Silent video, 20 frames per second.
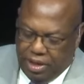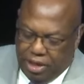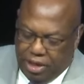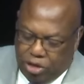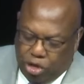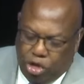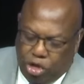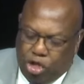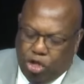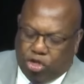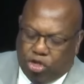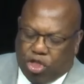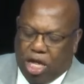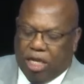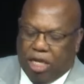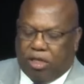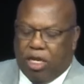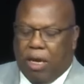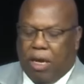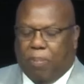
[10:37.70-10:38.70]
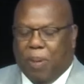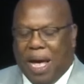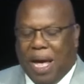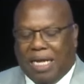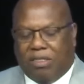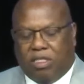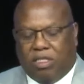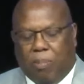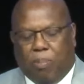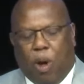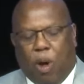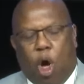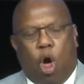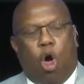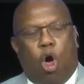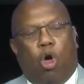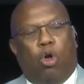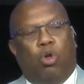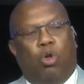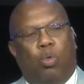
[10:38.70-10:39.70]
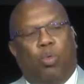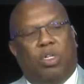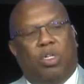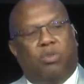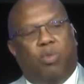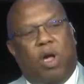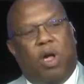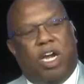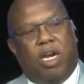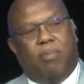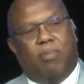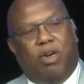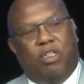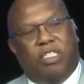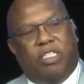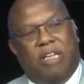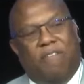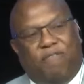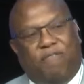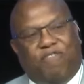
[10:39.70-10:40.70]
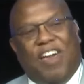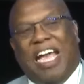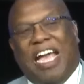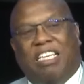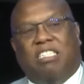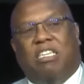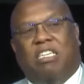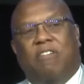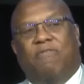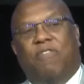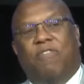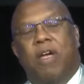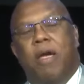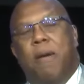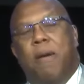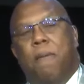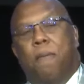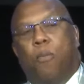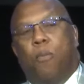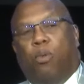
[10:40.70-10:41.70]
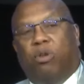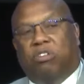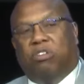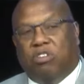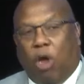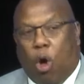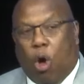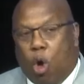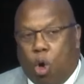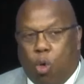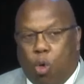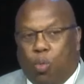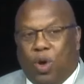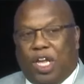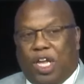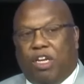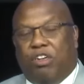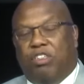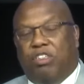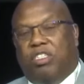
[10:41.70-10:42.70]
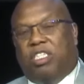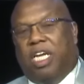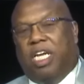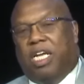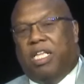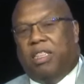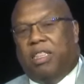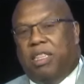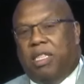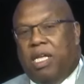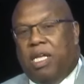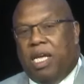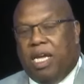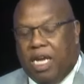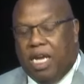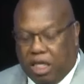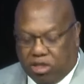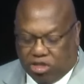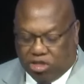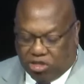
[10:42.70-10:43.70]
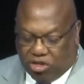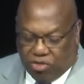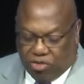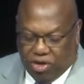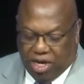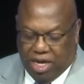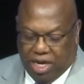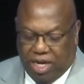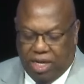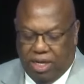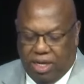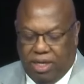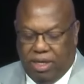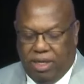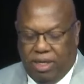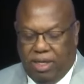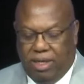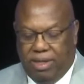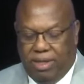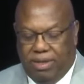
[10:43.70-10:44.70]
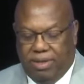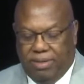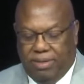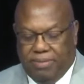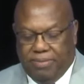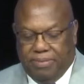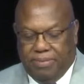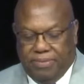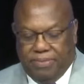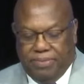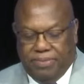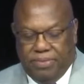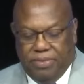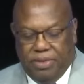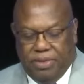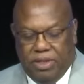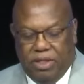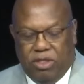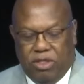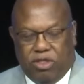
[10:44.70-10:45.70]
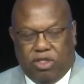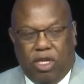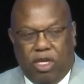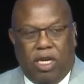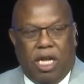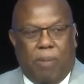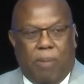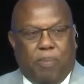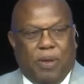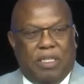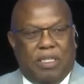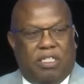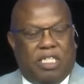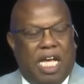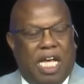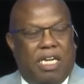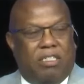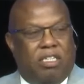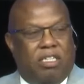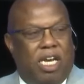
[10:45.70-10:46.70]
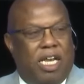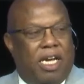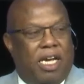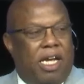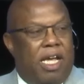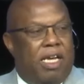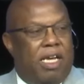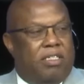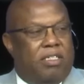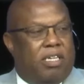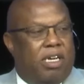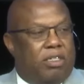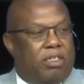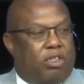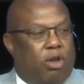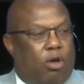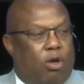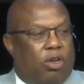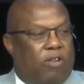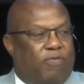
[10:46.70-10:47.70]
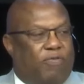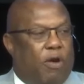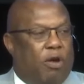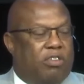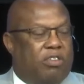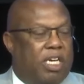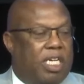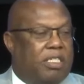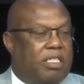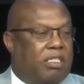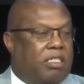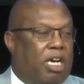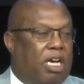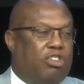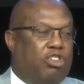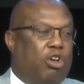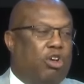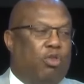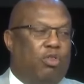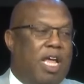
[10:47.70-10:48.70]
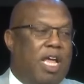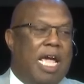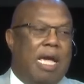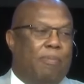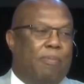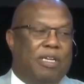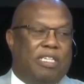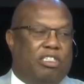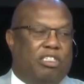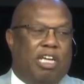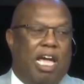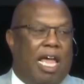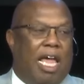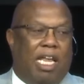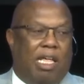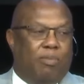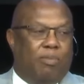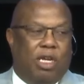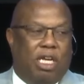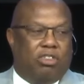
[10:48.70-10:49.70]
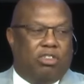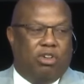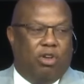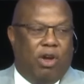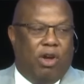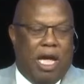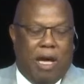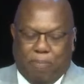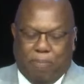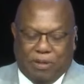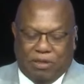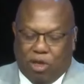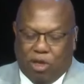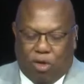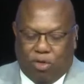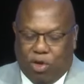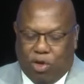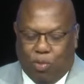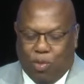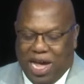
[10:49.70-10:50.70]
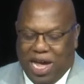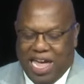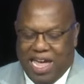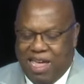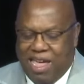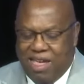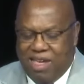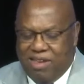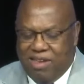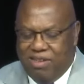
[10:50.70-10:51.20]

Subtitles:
Do you think the Apostle Paul, who was one of the most effective soul winners in history, stood up and said to told the folks to touch your neighbor and tell them that your help is on the way?